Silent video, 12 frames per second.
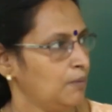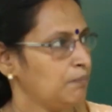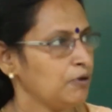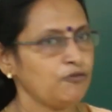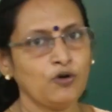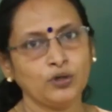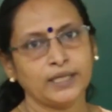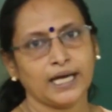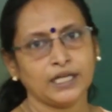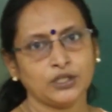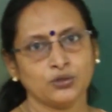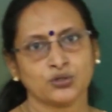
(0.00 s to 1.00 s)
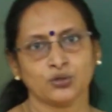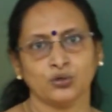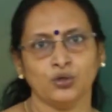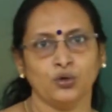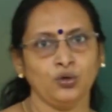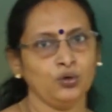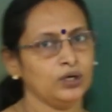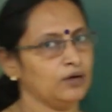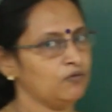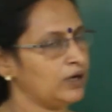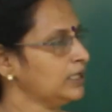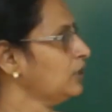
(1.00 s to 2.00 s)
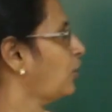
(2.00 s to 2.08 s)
Before that, you should know one